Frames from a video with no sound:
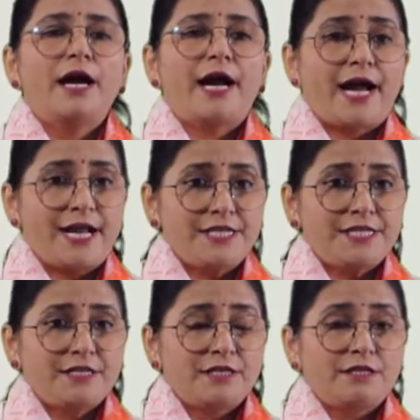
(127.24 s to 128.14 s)
And
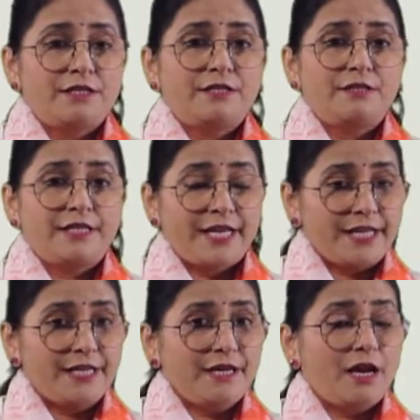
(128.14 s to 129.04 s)

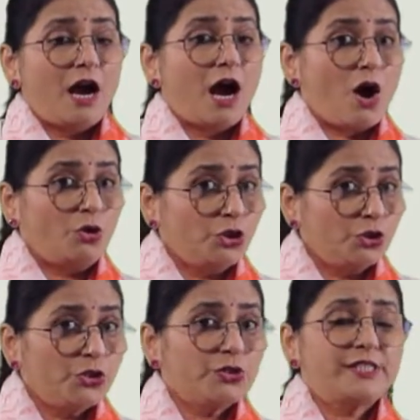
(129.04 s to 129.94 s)
then, how
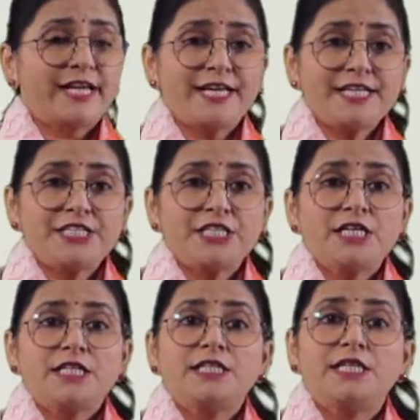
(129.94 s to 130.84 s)
should you say it?
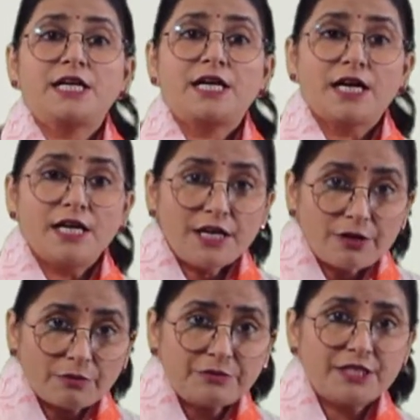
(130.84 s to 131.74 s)
The color
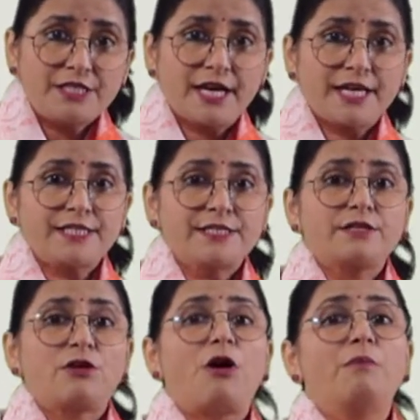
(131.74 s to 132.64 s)
of the dress
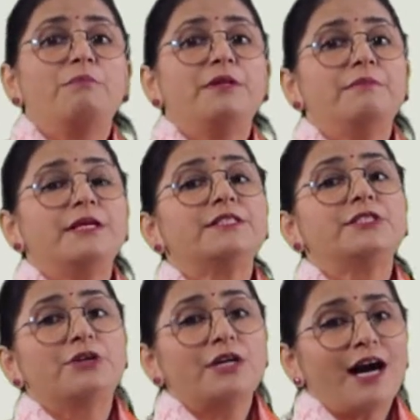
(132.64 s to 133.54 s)
complements
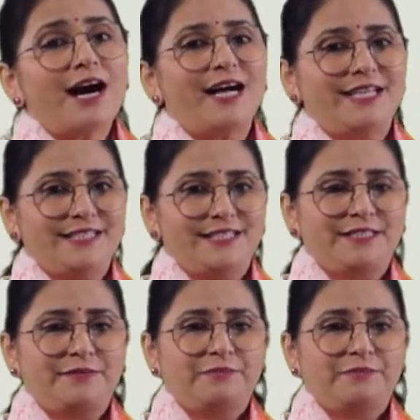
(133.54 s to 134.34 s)
your eyes.